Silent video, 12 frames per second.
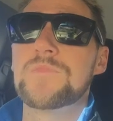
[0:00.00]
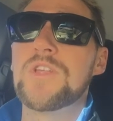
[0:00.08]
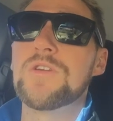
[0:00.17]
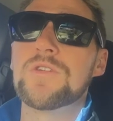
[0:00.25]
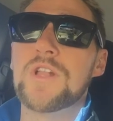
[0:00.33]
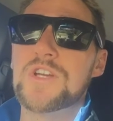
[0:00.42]

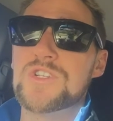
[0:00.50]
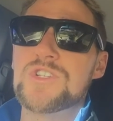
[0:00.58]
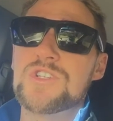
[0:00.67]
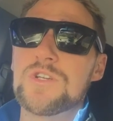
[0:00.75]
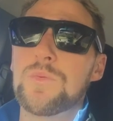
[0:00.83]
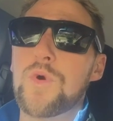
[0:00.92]
your
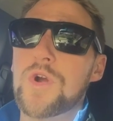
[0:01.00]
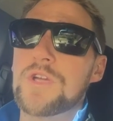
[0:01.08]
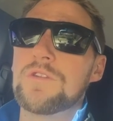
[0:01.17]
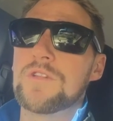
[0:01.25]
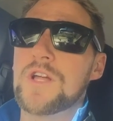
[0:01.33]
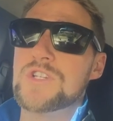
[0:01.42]
relationship, your
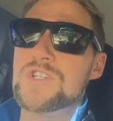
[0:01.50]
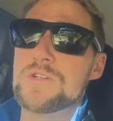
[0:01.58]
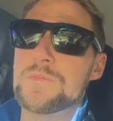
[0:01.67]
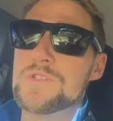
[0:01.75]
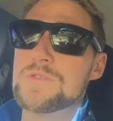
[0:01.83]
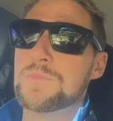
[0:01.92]
working
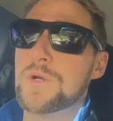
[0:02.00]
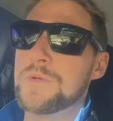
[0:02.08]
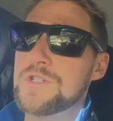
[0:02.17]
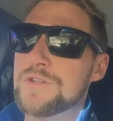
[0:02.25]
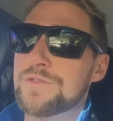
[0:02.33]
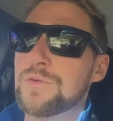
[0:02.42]
relationship is probably
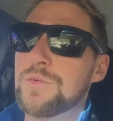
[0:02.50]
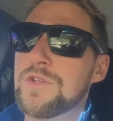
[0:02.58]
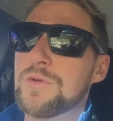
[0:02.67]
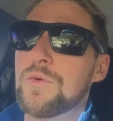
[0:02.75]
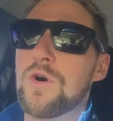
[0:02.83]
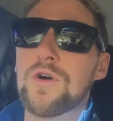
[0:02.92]
different with
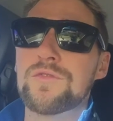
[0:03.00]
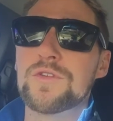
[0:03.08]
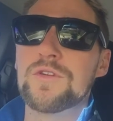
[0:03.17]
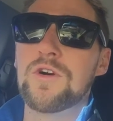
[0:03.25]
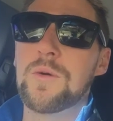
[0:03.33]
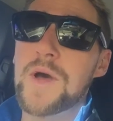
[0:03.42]
your wife,
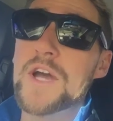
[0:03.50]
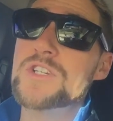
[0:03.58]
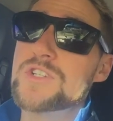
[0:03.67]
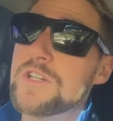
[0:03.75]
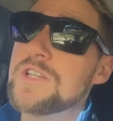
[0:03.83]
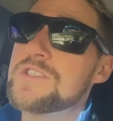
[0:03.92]
and I'm
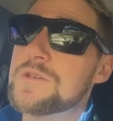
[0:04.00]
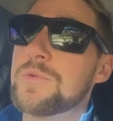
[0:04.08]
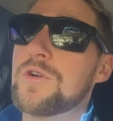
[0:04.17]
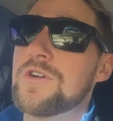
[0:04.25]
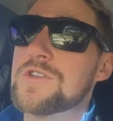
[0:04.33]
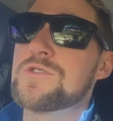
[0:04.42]
actually
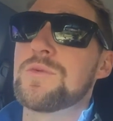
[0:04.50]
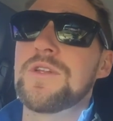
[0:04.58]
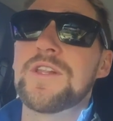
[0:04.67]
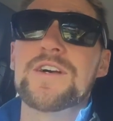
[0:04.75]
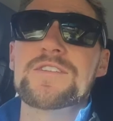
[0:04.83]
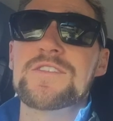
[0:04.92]
surprised that we
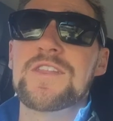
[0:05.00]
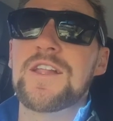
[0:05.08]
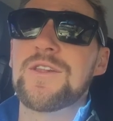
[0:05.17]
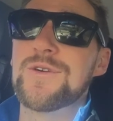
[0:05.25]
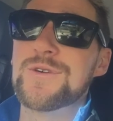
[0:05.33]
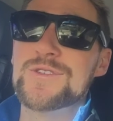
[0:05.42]
lasted that
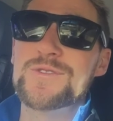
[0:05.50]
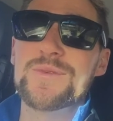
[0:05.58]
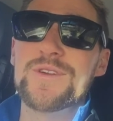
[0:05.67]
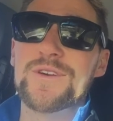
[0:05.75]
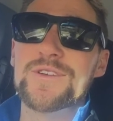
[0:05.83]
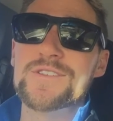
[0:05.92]
long, to
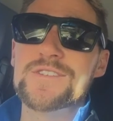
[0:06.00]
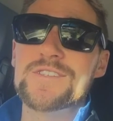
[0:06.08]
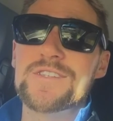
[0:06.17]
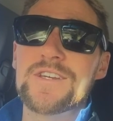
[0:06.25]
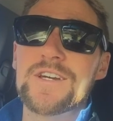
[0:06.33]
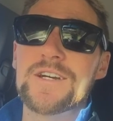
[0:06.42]
be honest.